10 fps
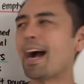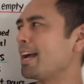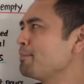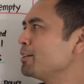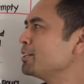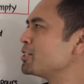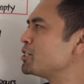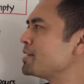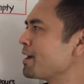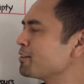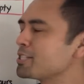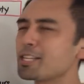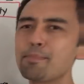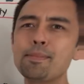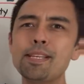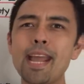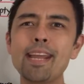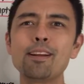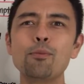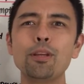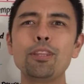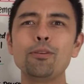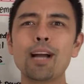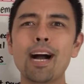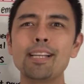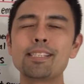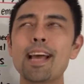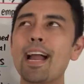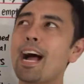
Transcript: I'm going to share some data with you guys that